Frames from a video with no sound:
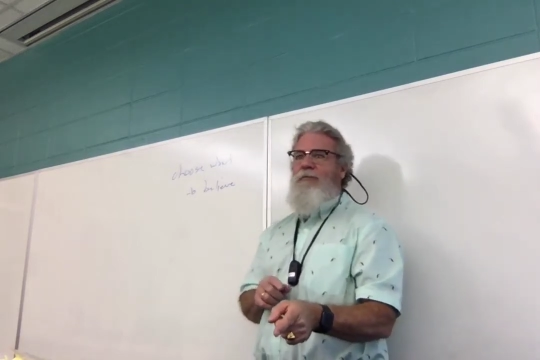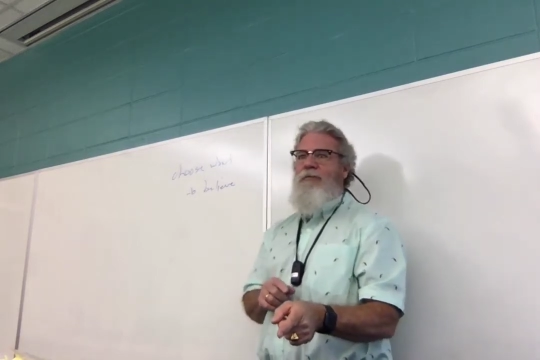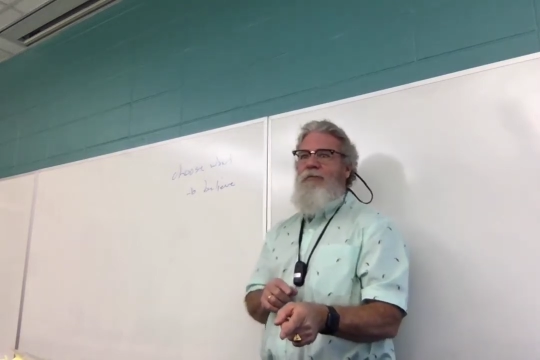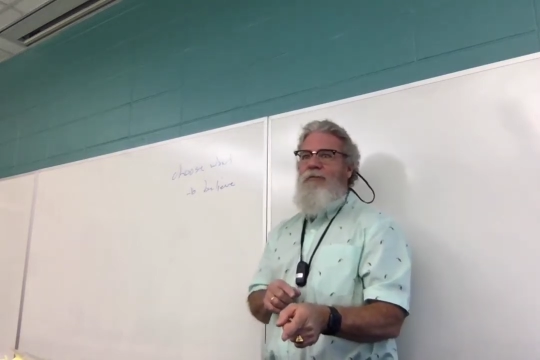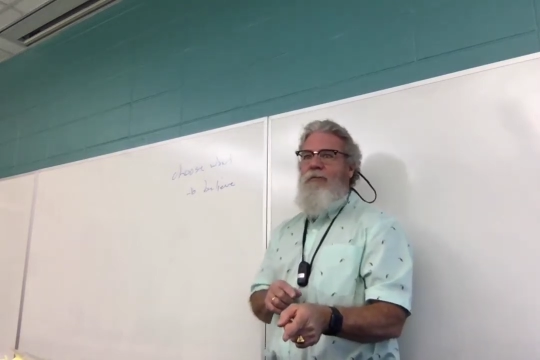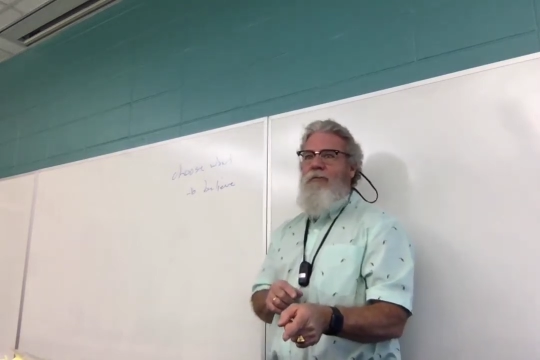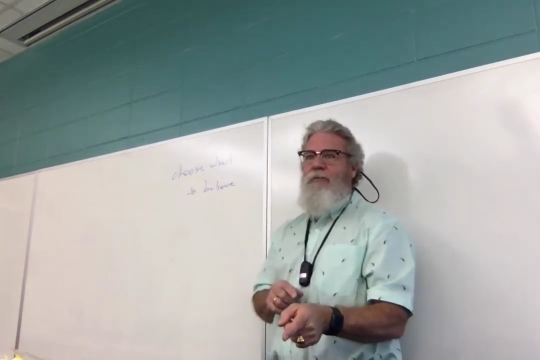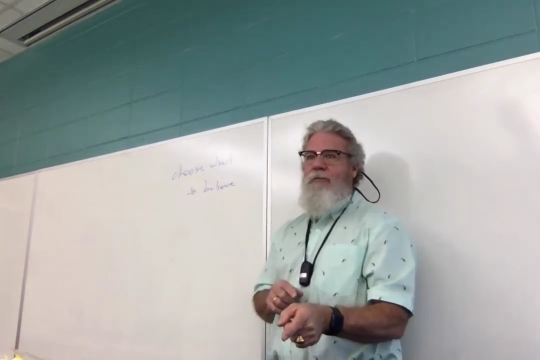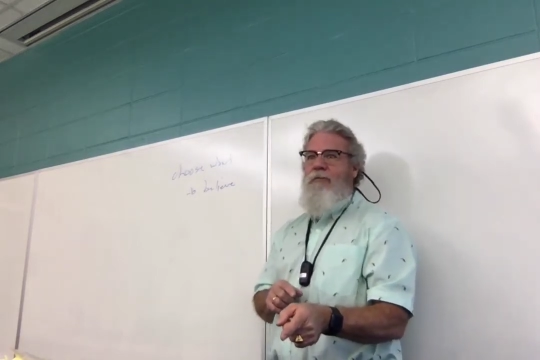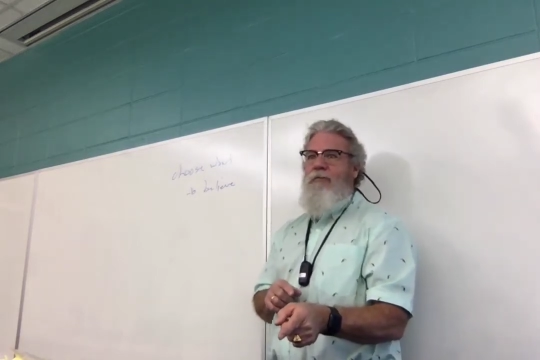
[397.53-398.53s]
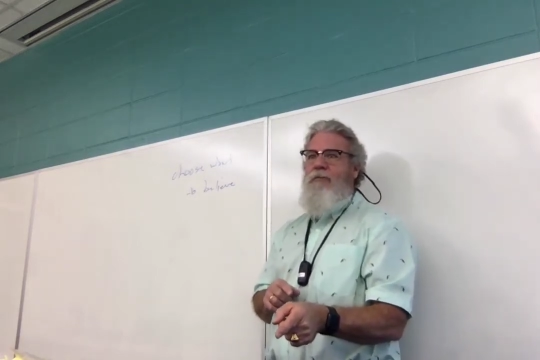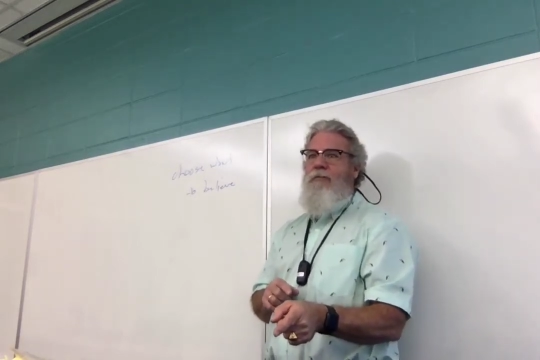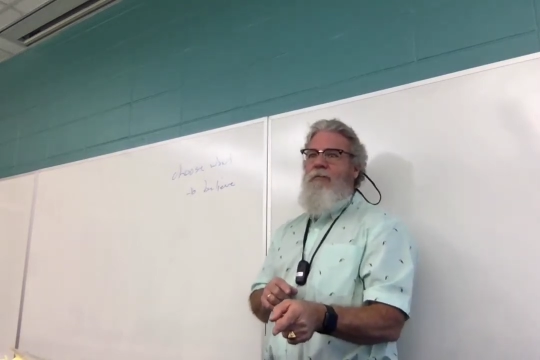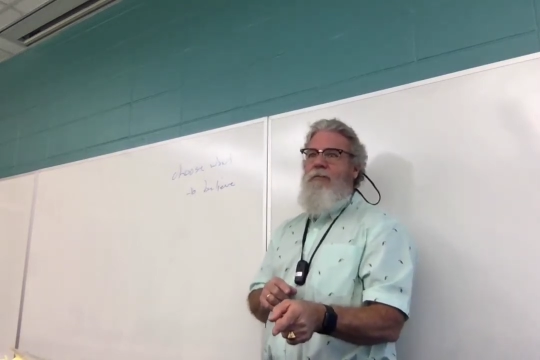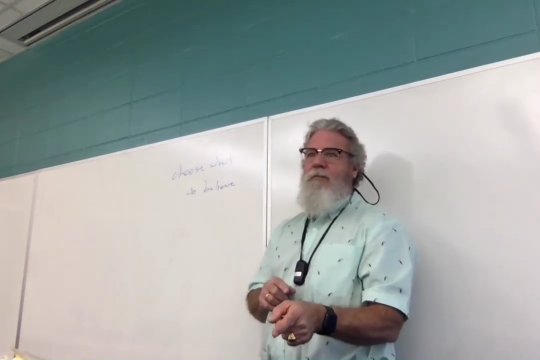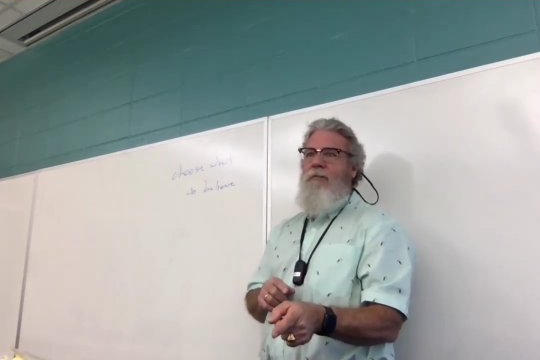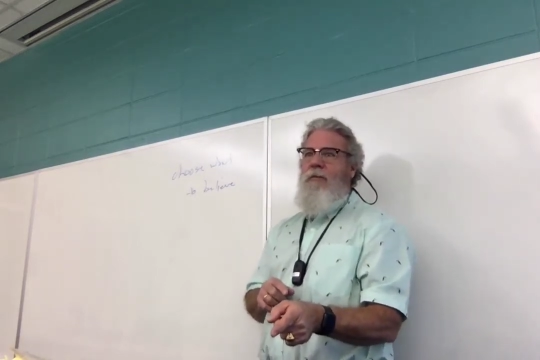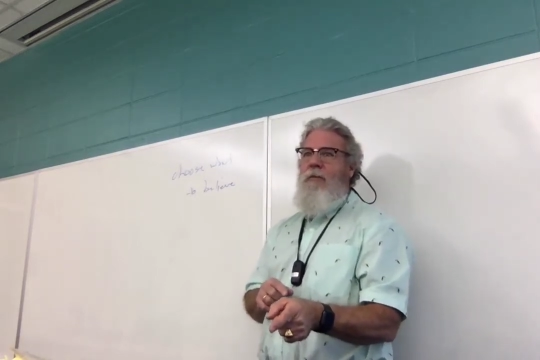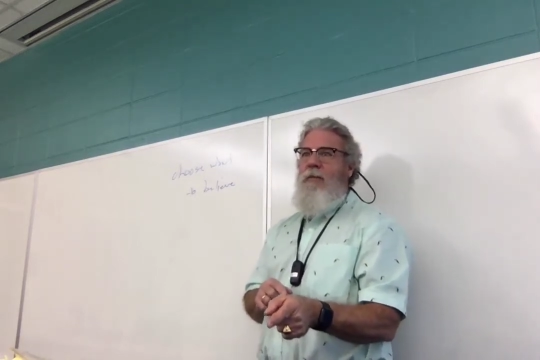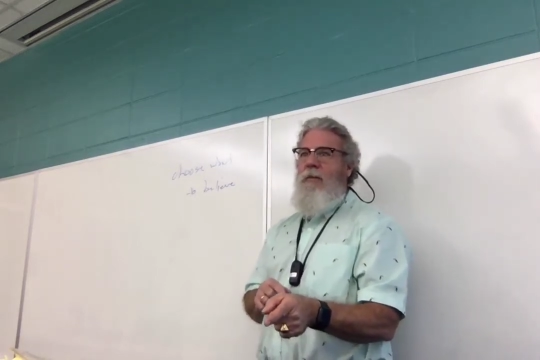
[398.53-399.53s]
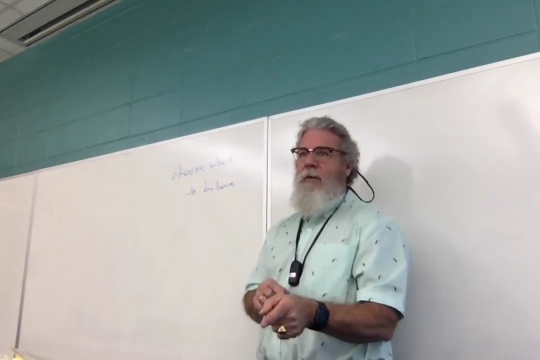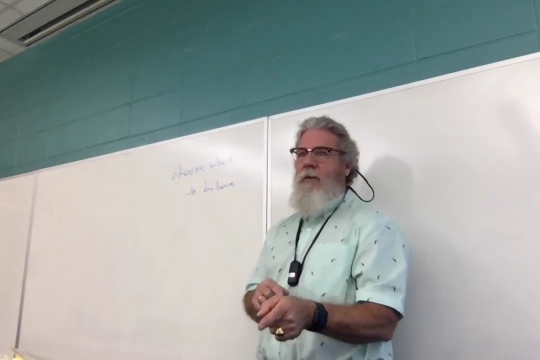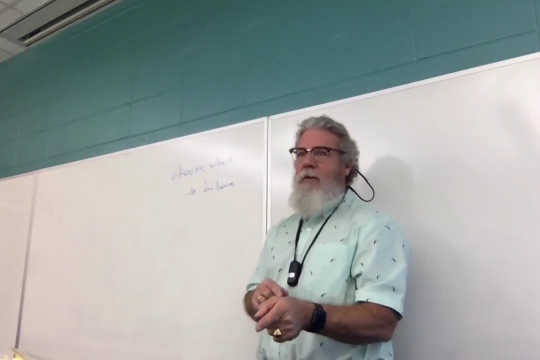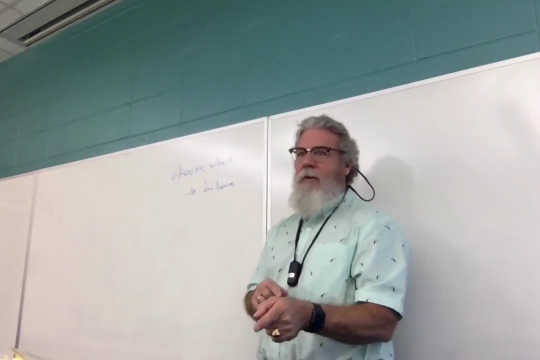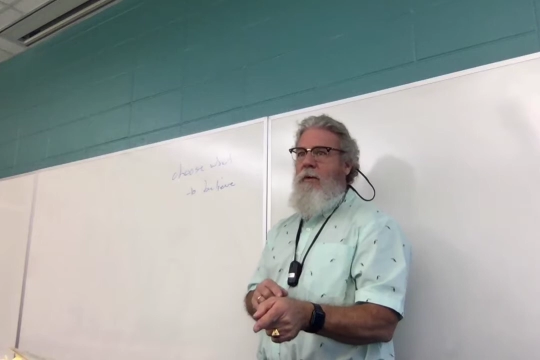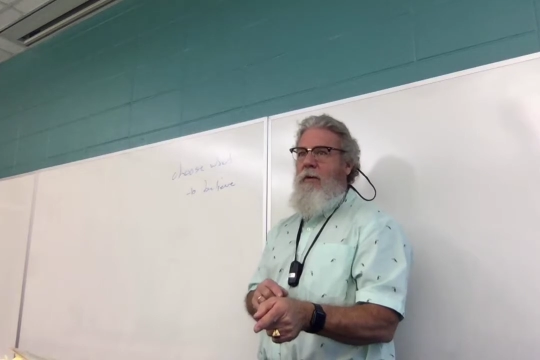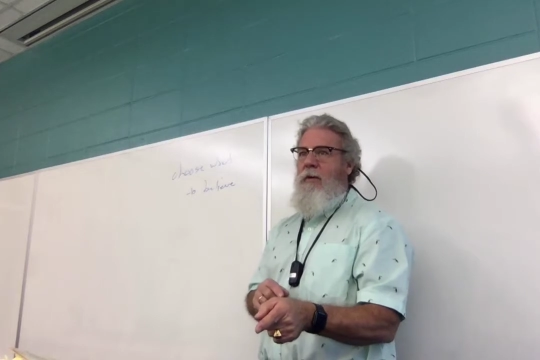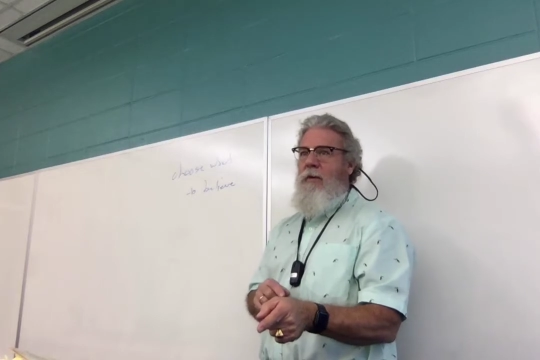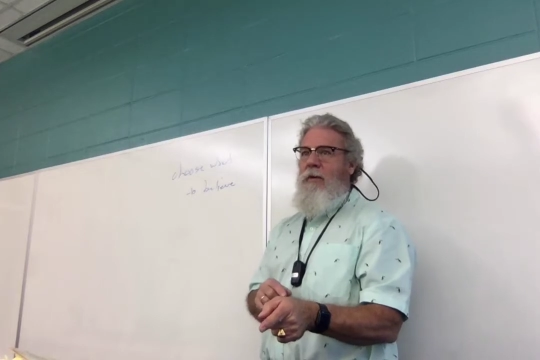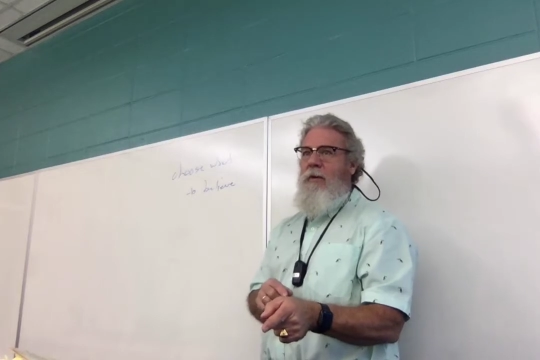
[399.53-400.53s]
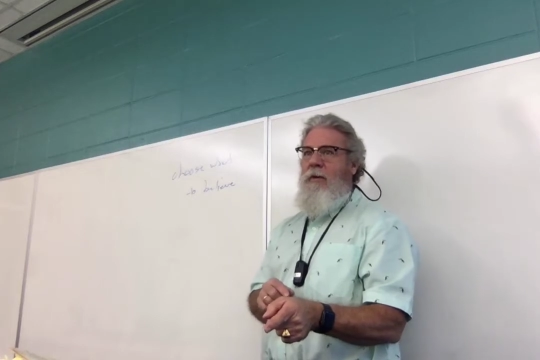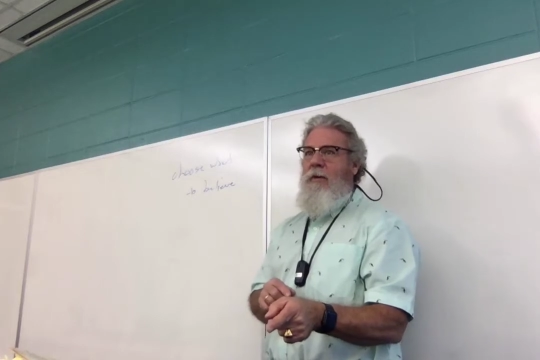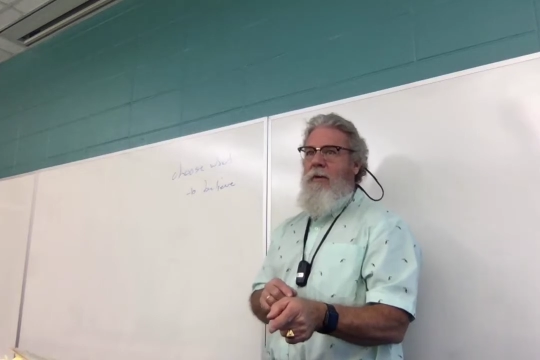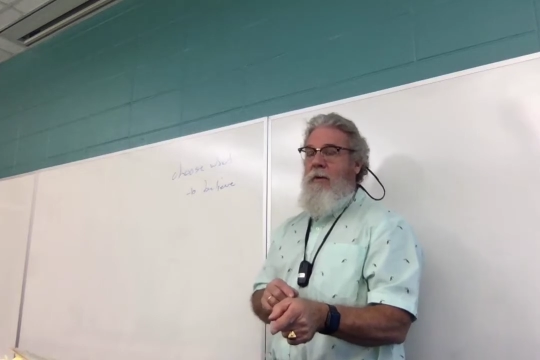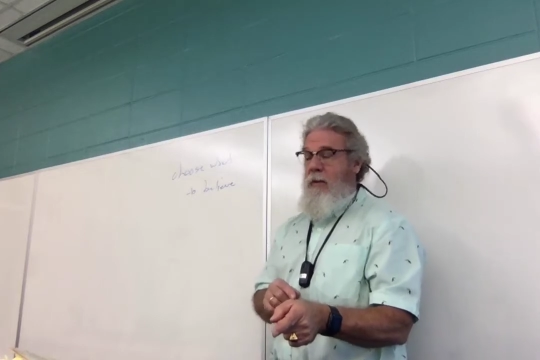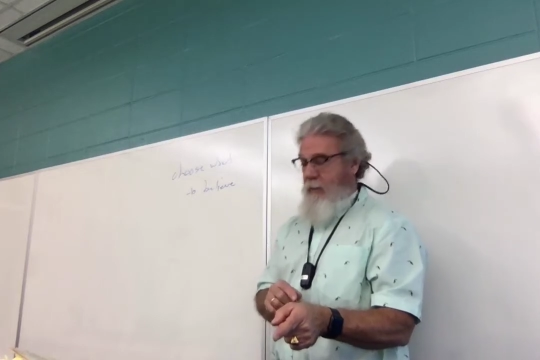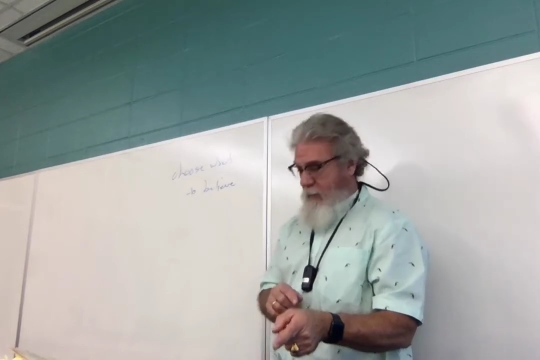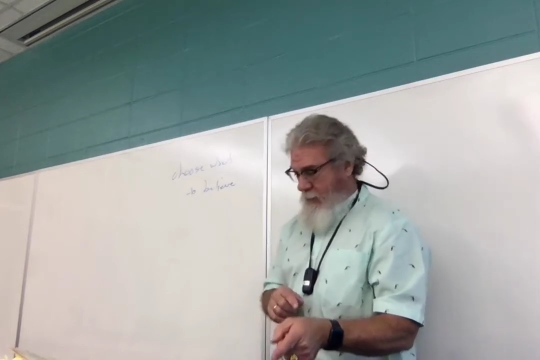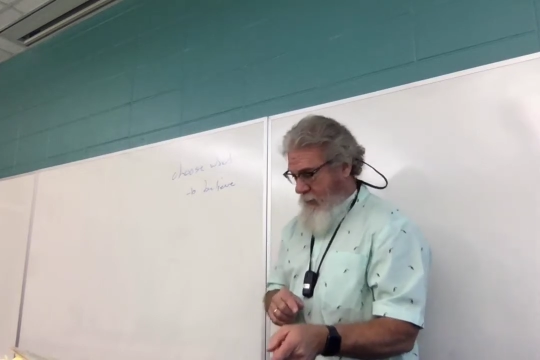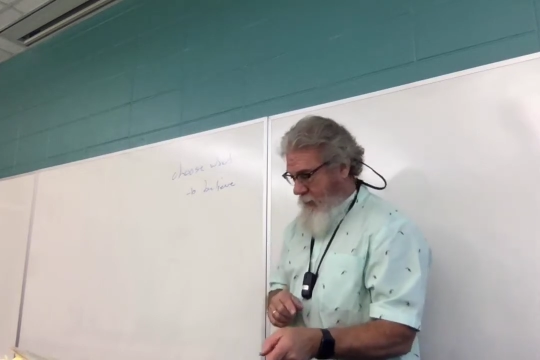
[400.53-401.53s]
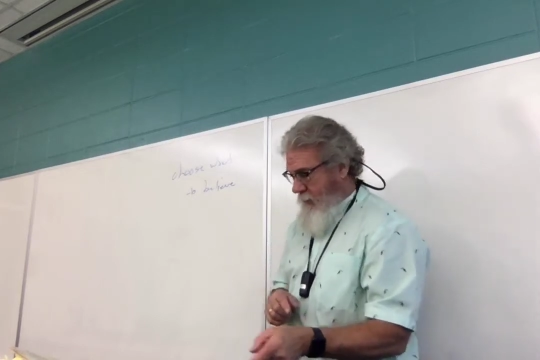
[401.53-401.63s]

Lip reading: No one is speaking in this clip.